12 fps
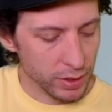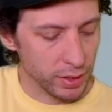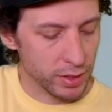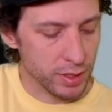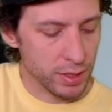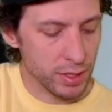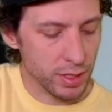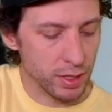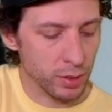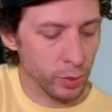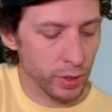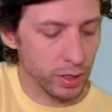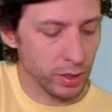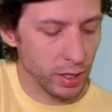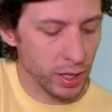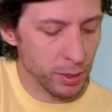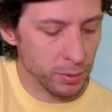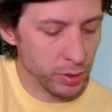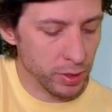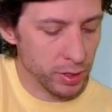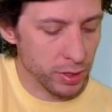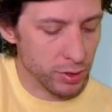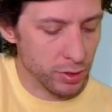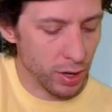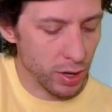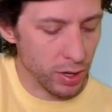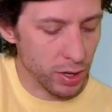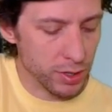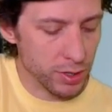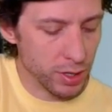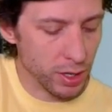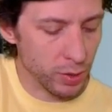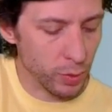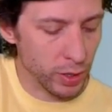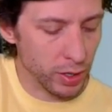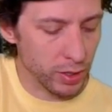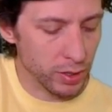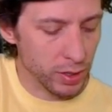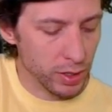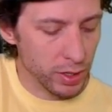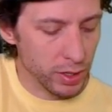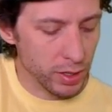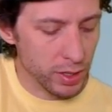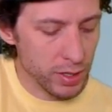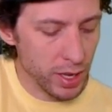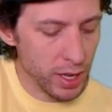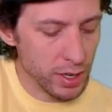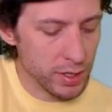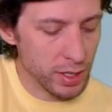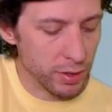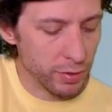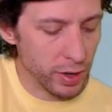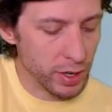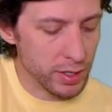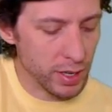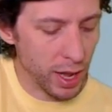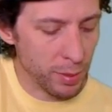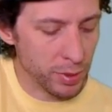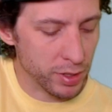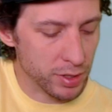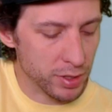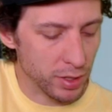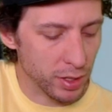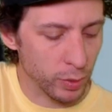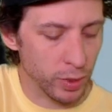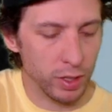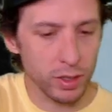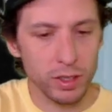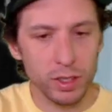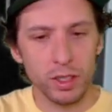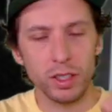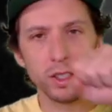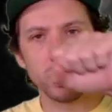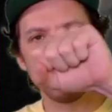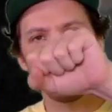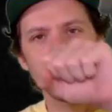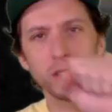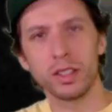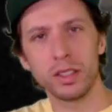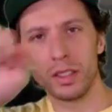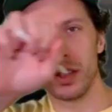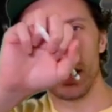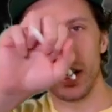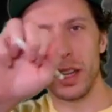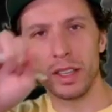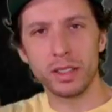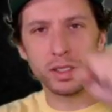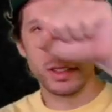The steering wheel. I'm going to draw our steering wheel. This hand is at the very top of the steering wheel. Alright?